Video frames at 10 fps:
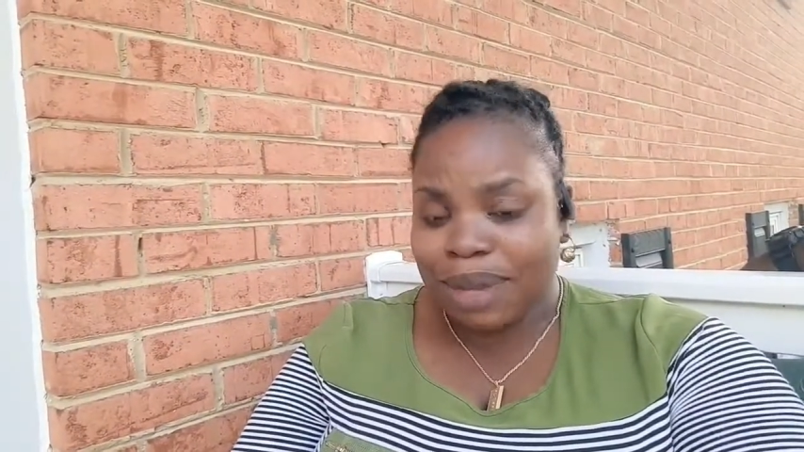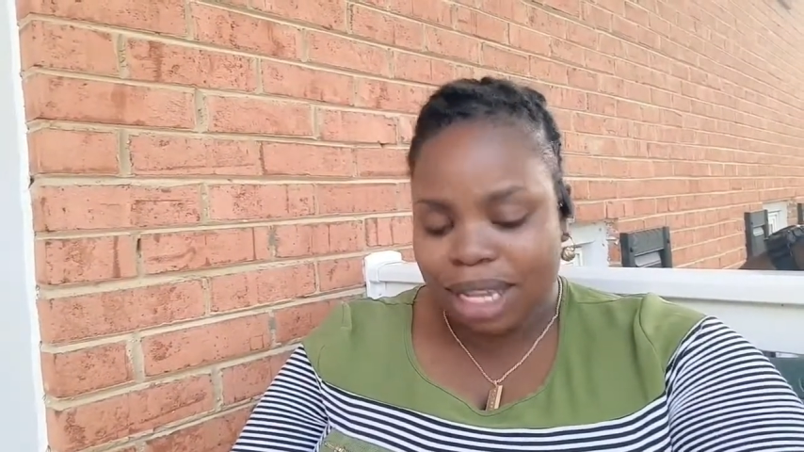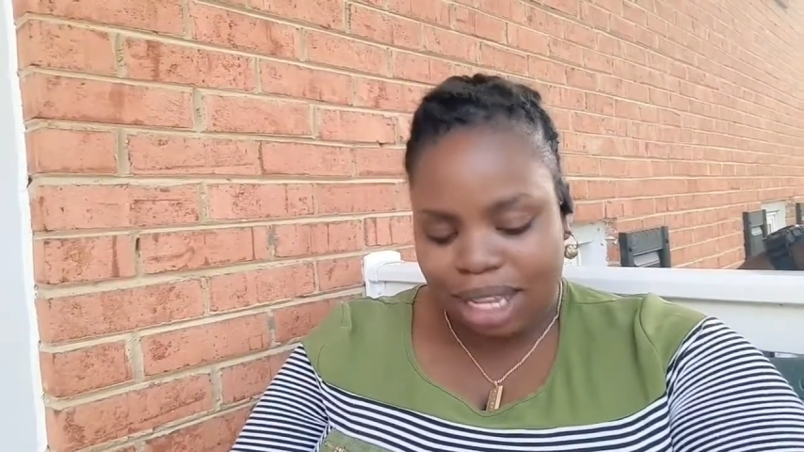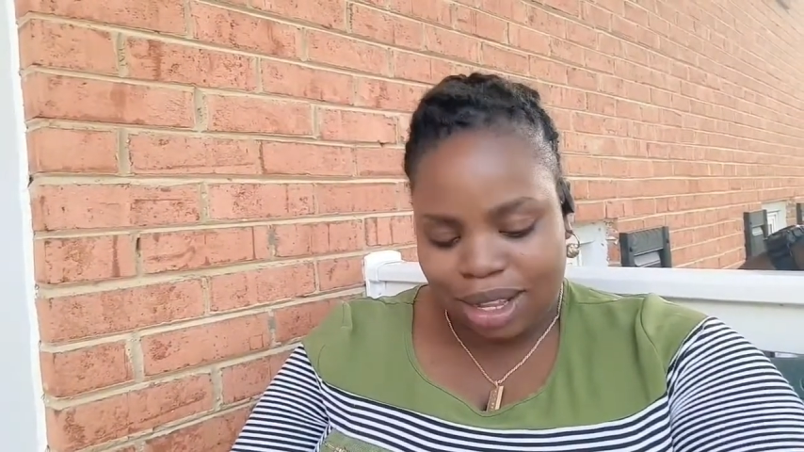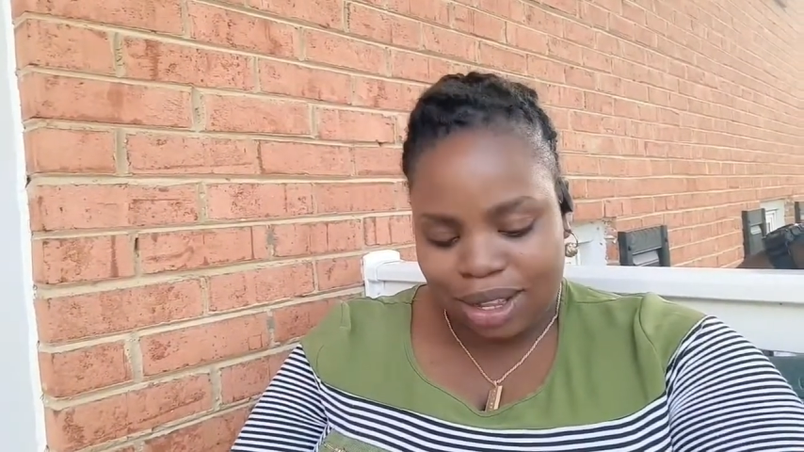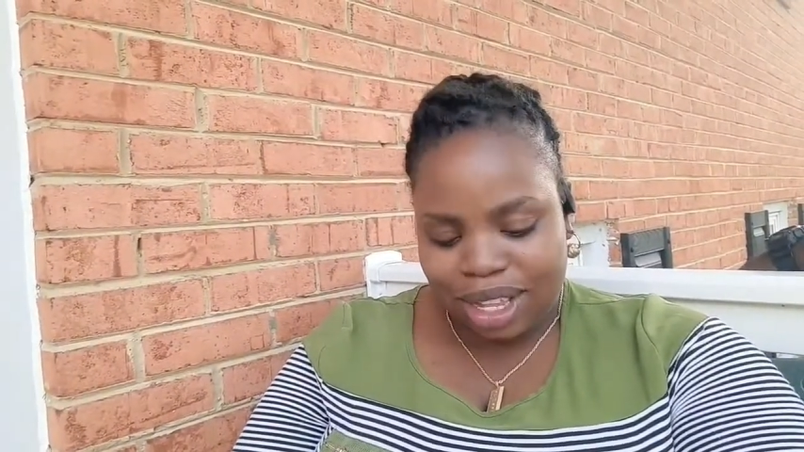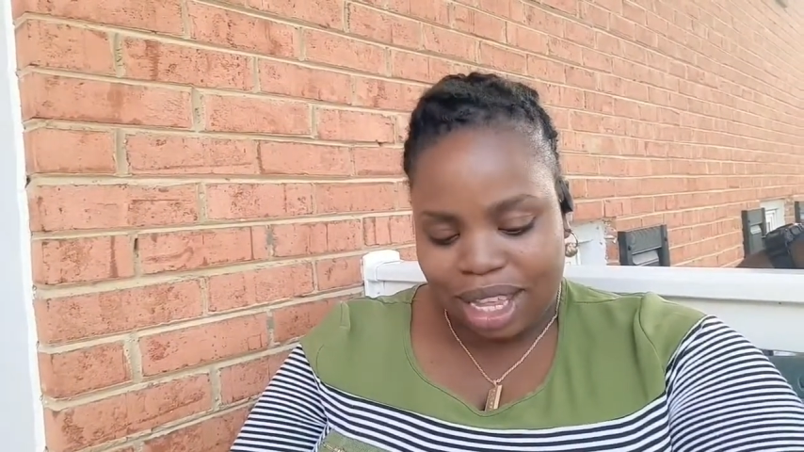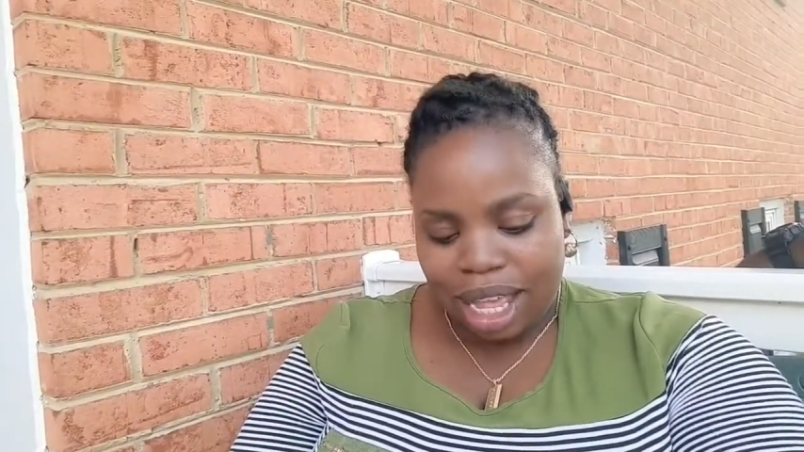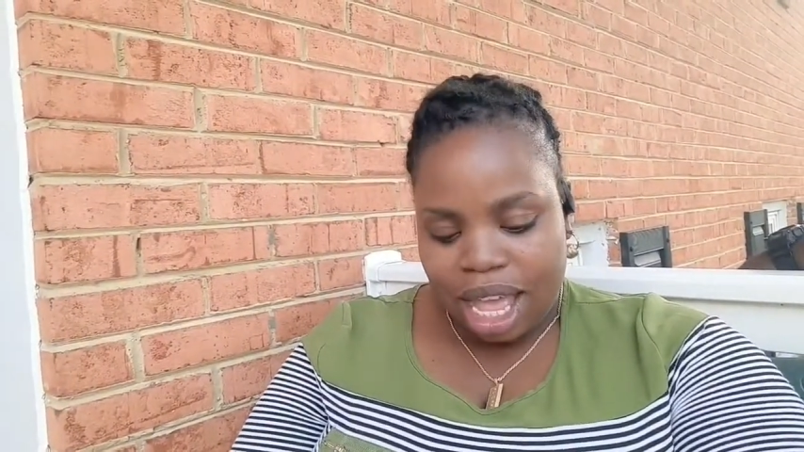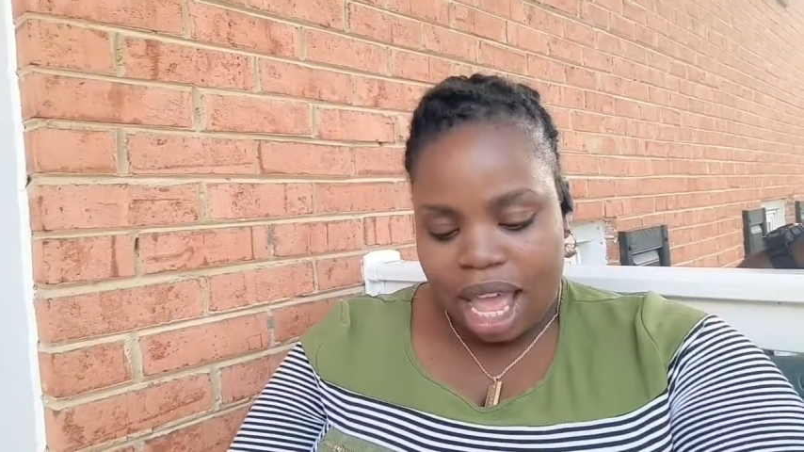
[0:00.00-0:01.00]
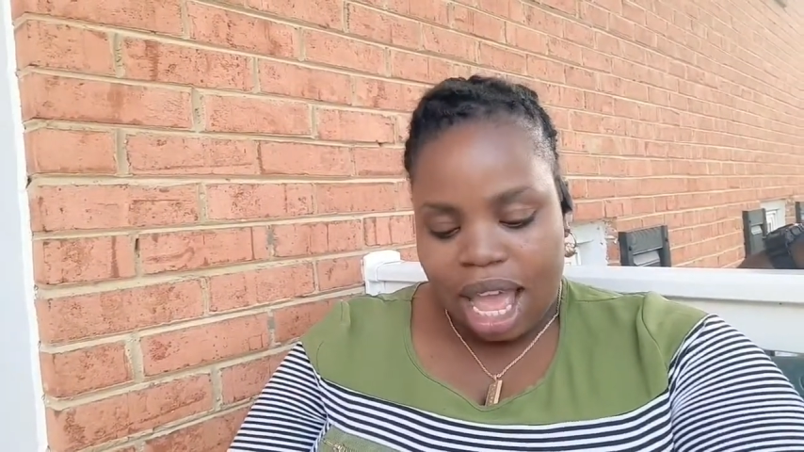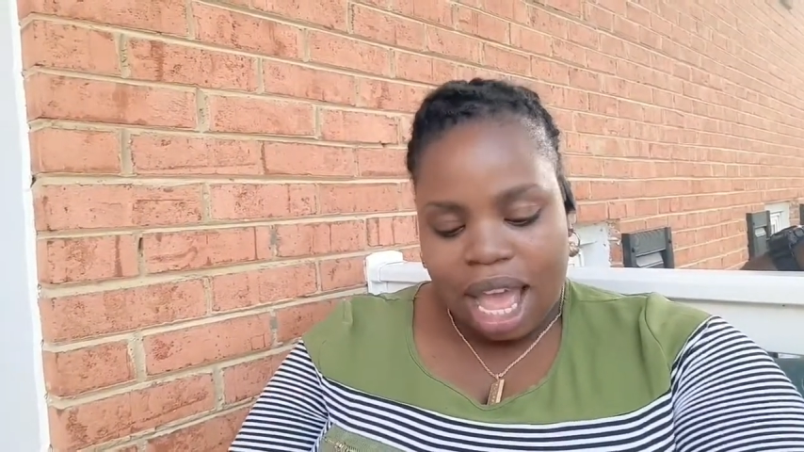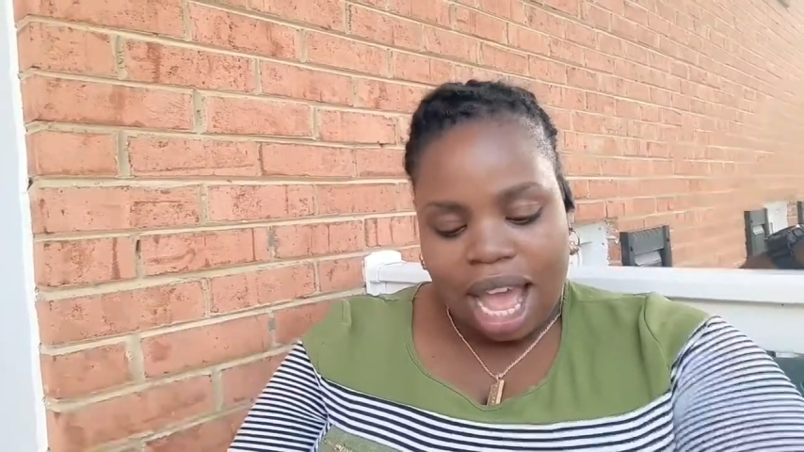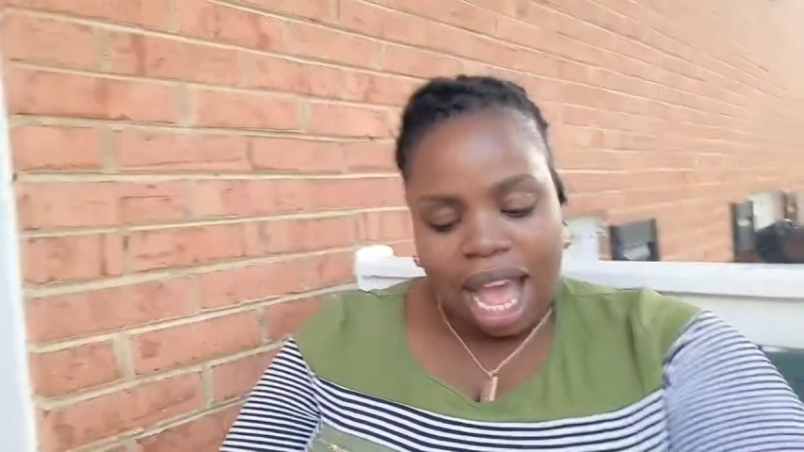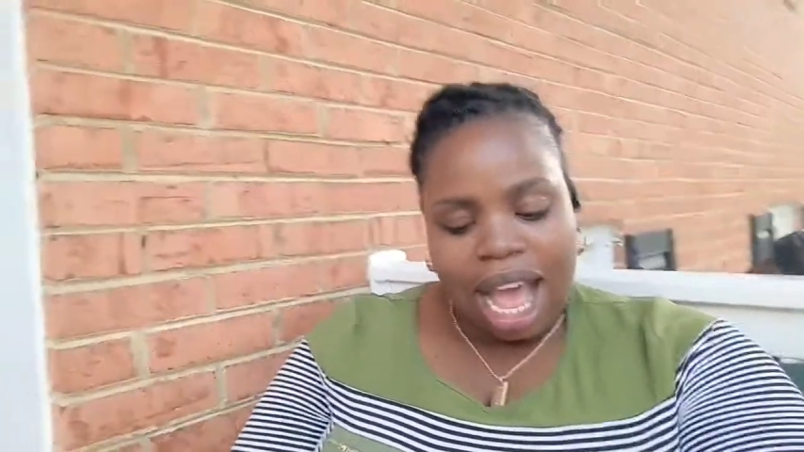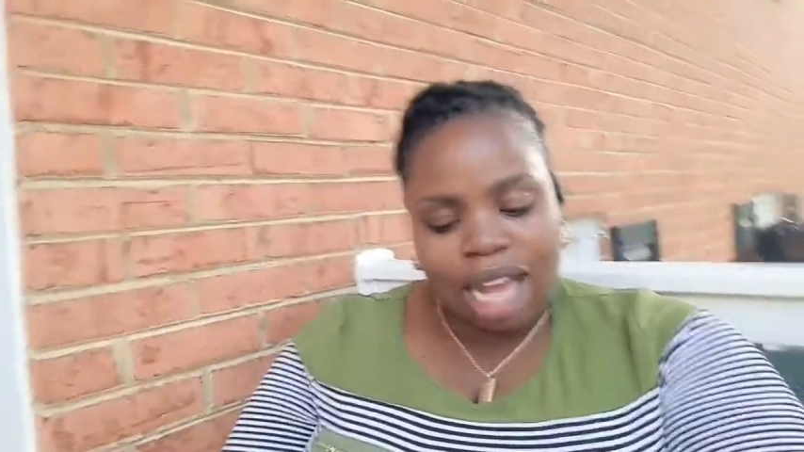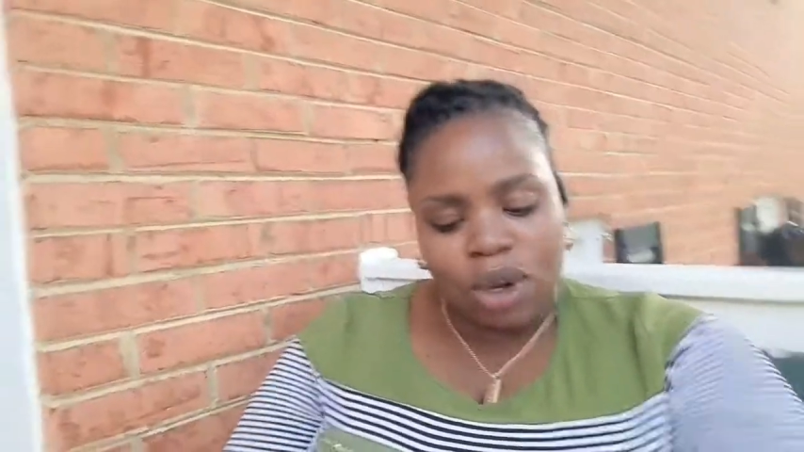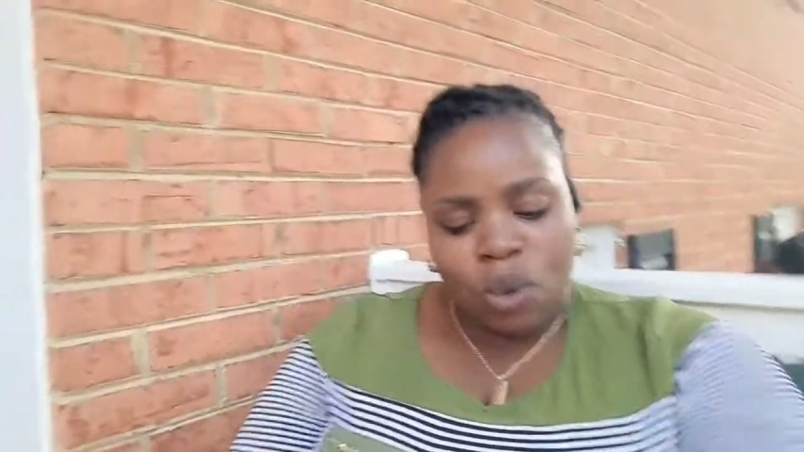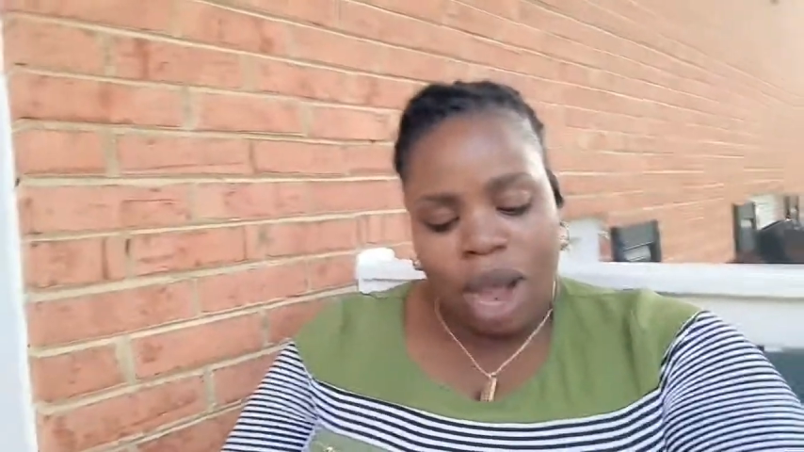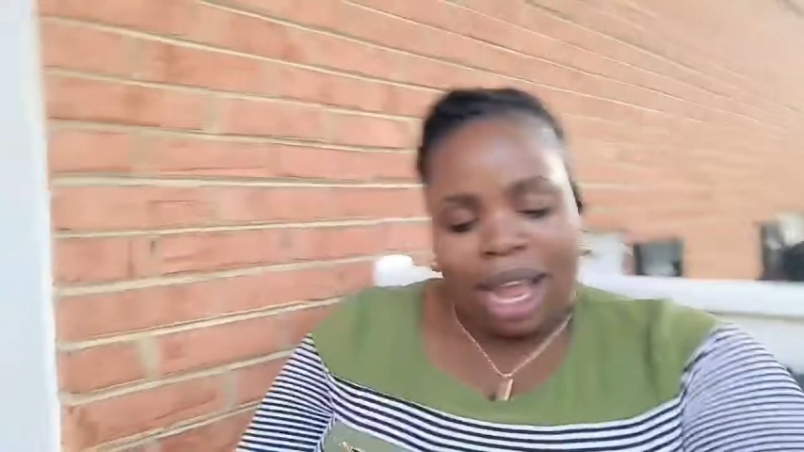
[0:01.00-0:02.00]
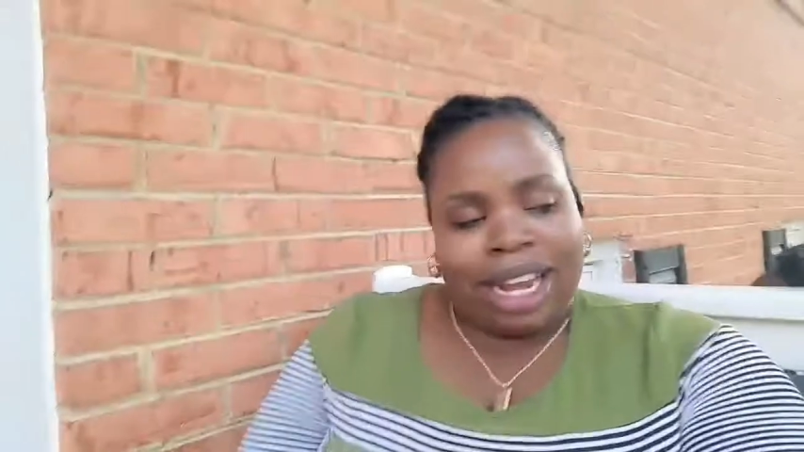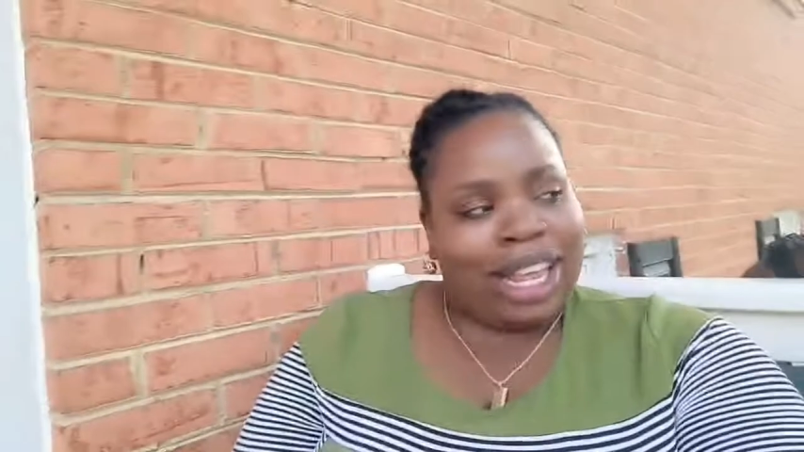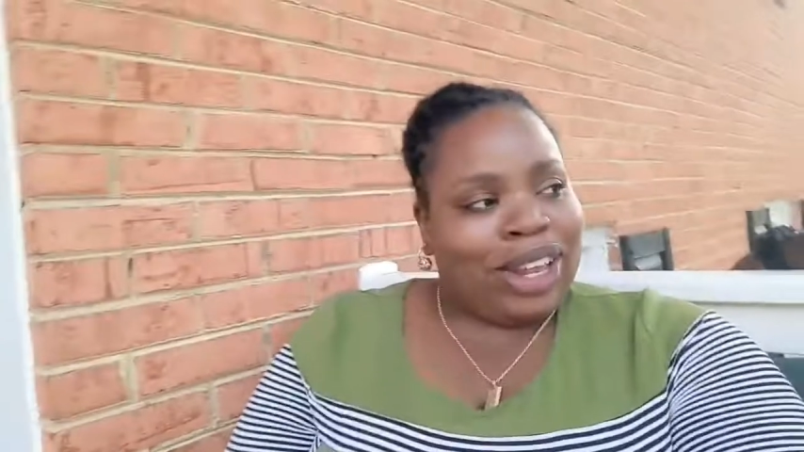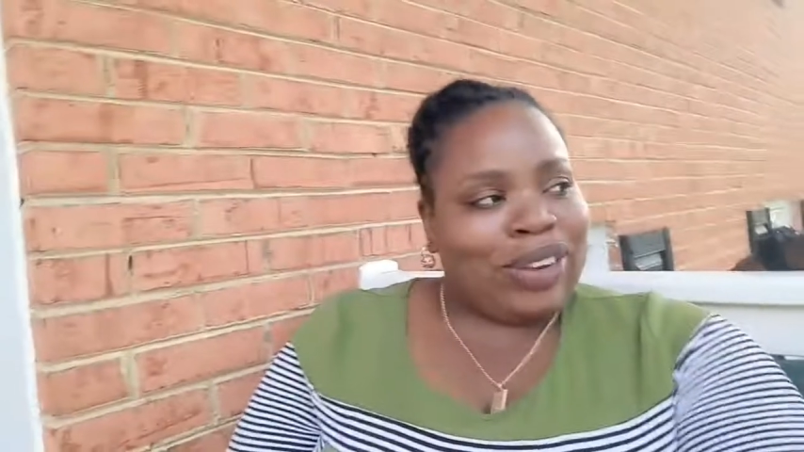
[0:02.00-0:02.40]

me. All the while